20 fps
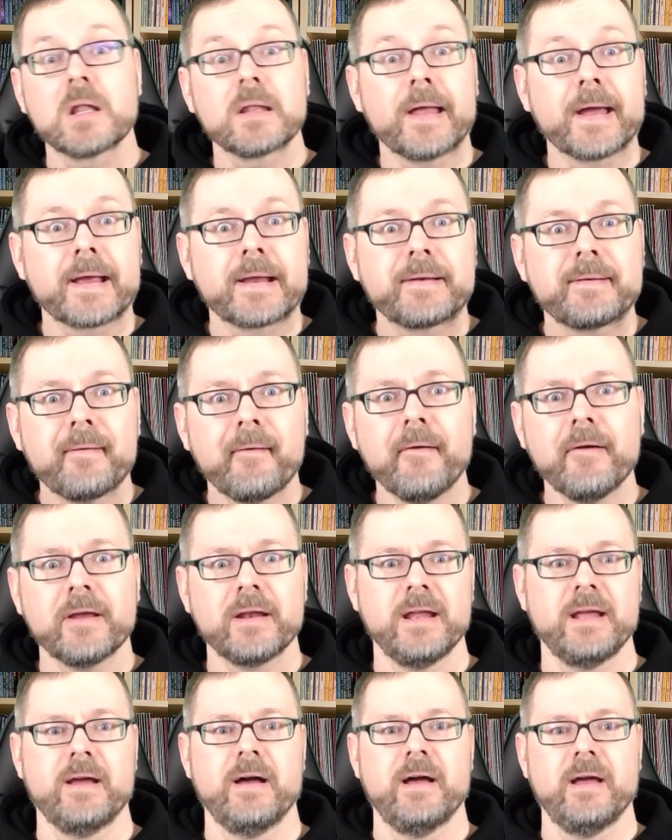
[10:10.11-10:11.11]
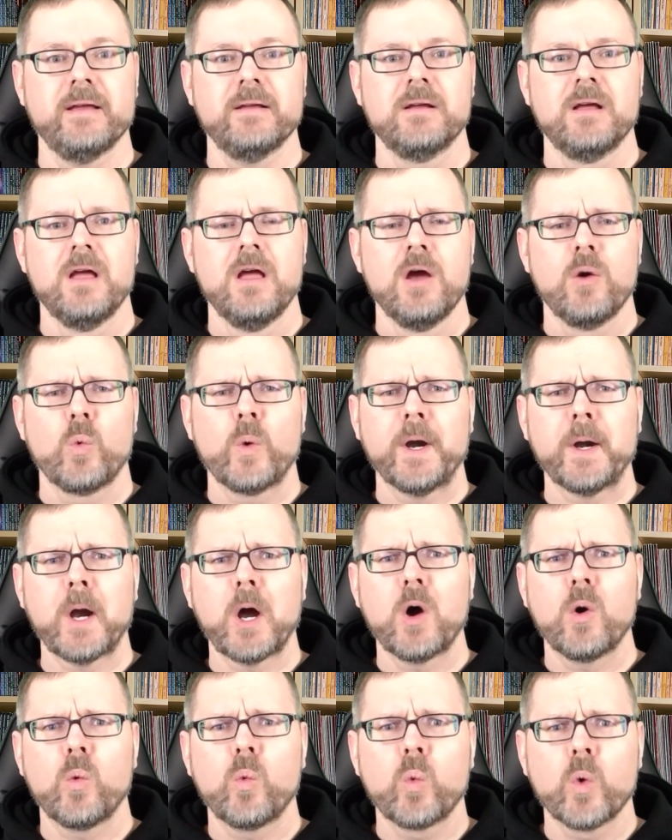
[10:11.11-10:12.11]
like Targeting Eye,
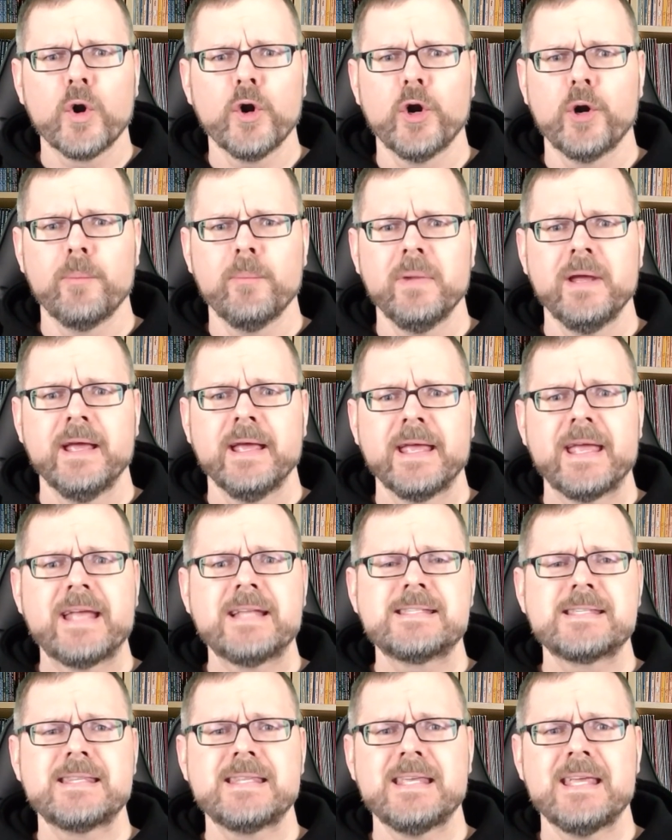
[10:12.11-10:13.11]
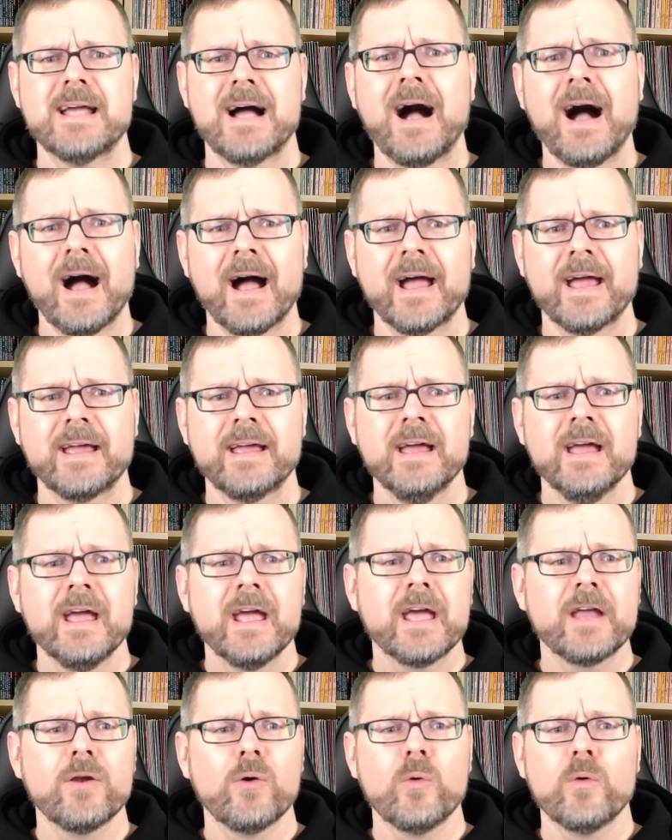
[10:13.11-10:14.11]
where a worm eats the eye
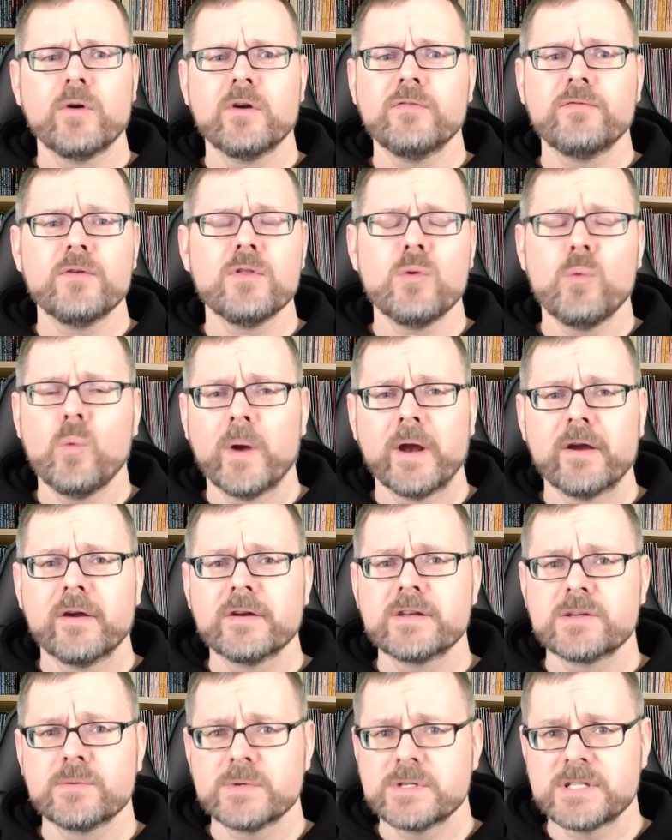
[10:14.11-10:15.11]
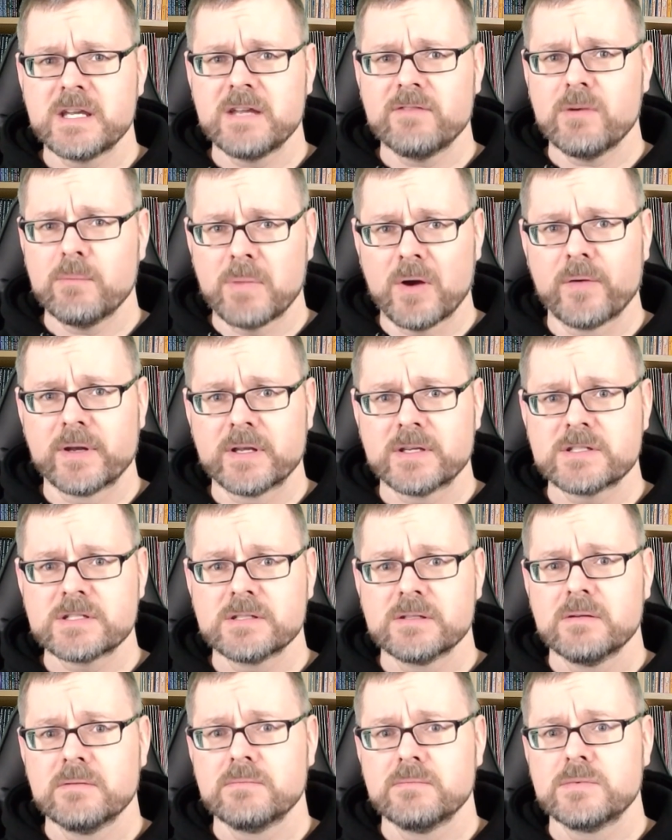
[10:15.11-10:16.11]
in order for the wearer to receive a
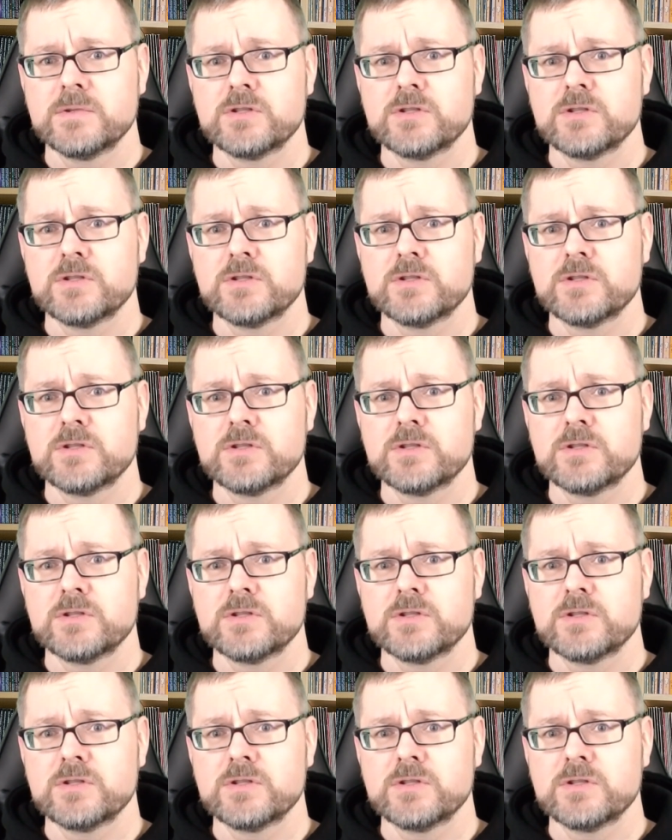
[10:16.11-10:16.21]
bonus